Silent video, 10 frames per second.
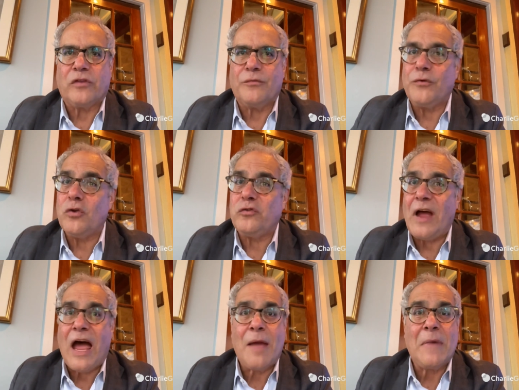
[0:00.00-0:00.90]
The first
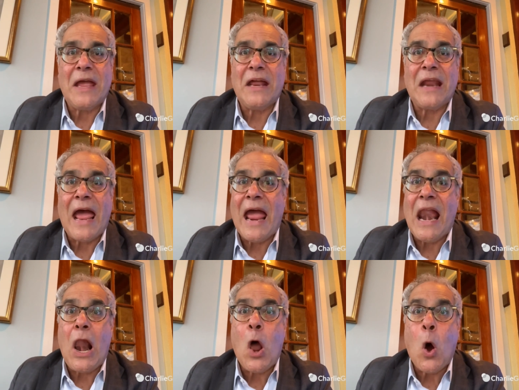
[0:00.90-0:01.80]
time in a
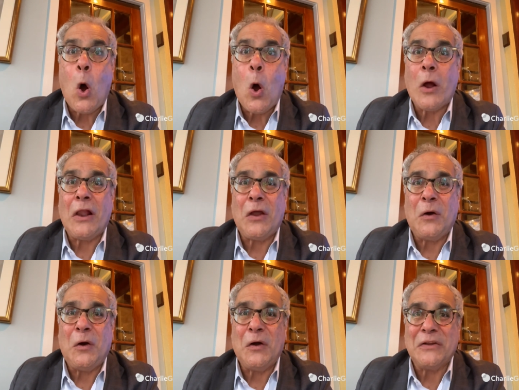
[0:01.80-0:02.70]
long,
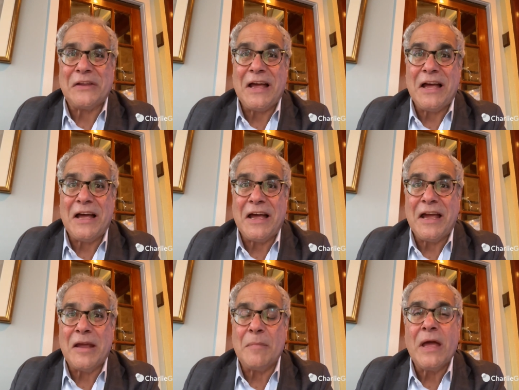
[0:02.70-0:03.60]
long
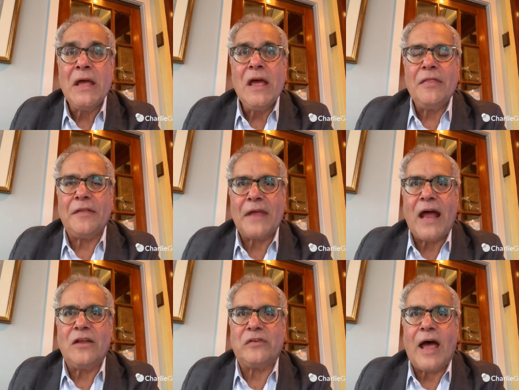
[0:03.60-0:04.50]
time that
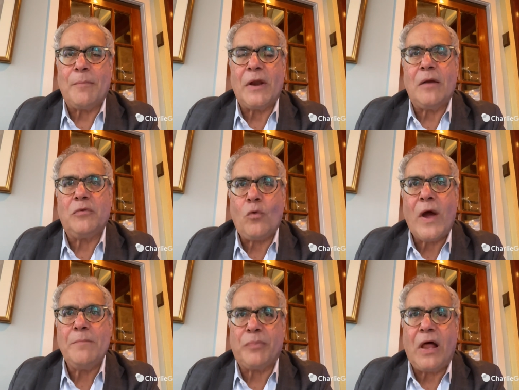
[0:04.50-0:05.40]
that has happened. And
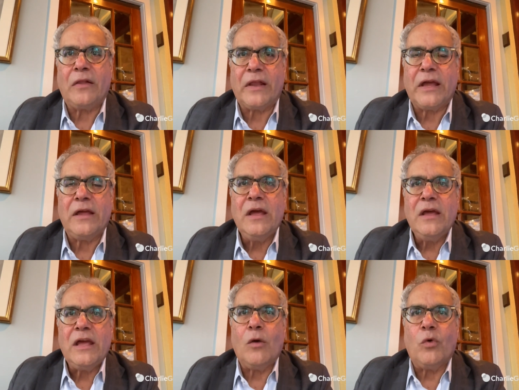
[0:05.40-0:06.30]
quite bluntly,
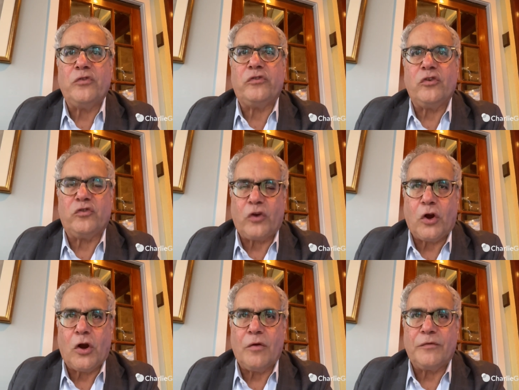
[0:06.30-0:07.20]
it was
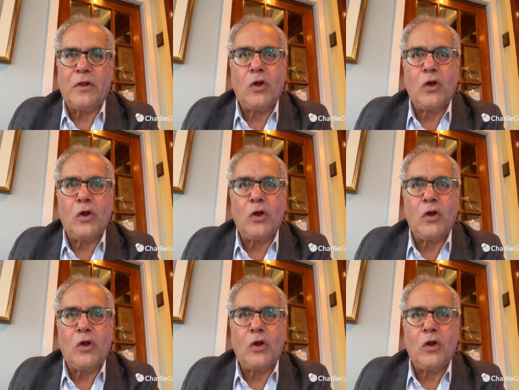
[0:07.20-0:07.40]
deserved.